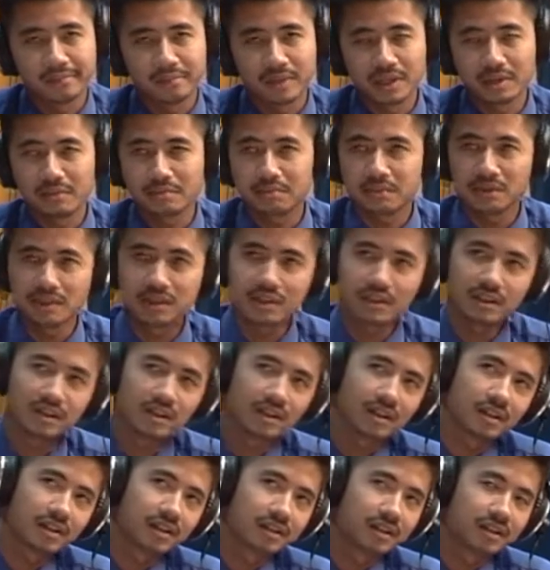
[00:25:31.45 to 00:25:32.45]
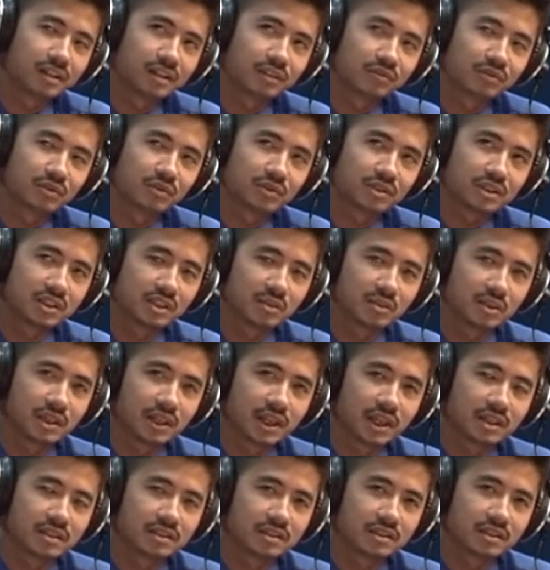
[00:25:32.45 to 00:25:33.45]
maybe in the future we
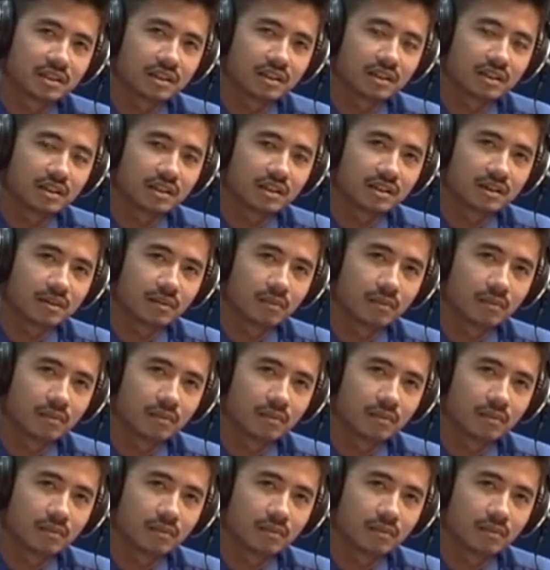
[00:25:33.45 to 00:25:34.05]
can see